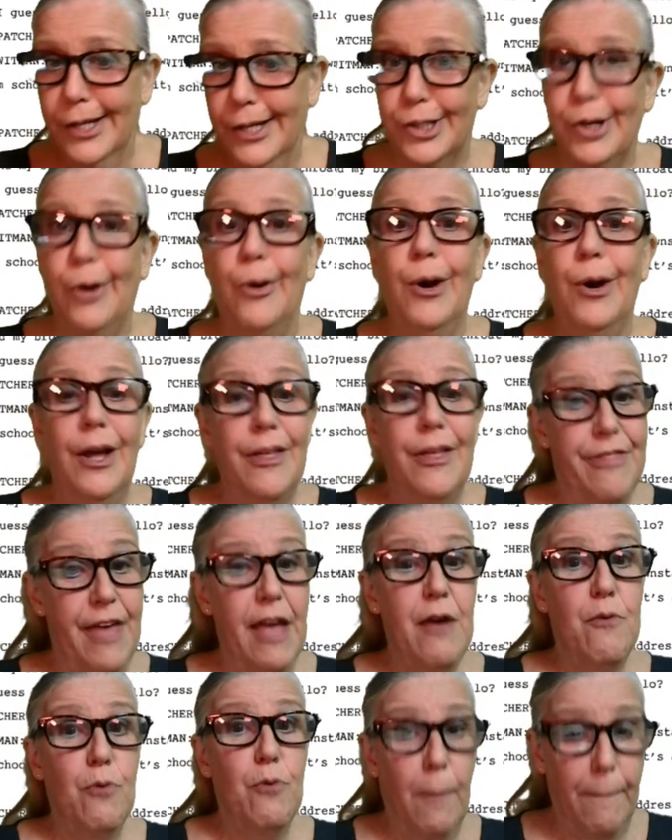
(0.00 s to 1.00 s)
So
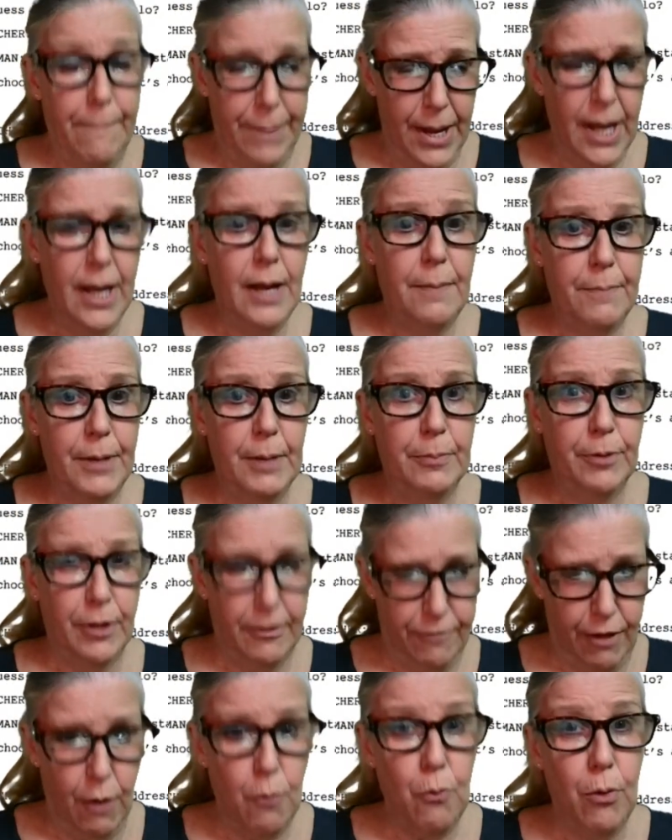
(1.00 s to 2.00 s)
they will pay people
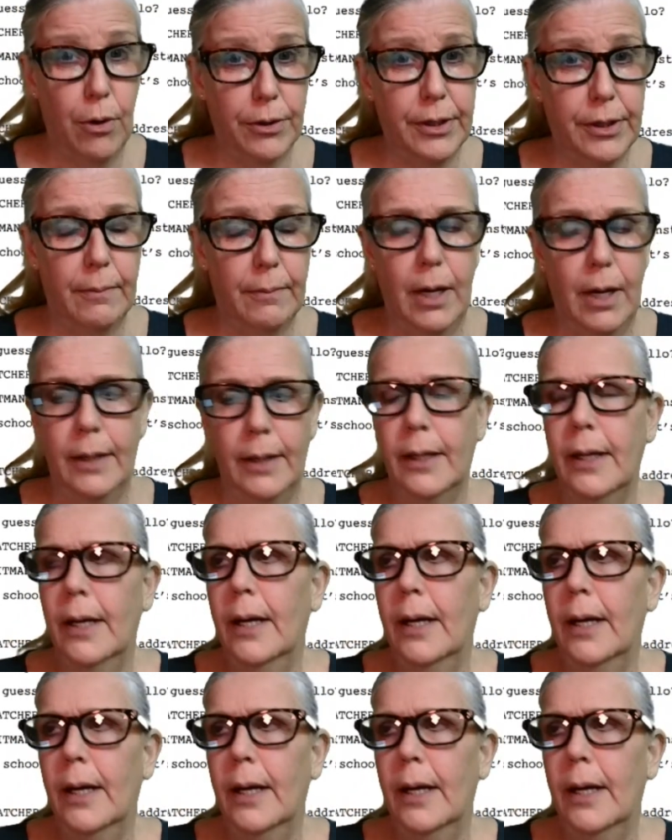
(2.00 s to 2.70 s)
if they want them on,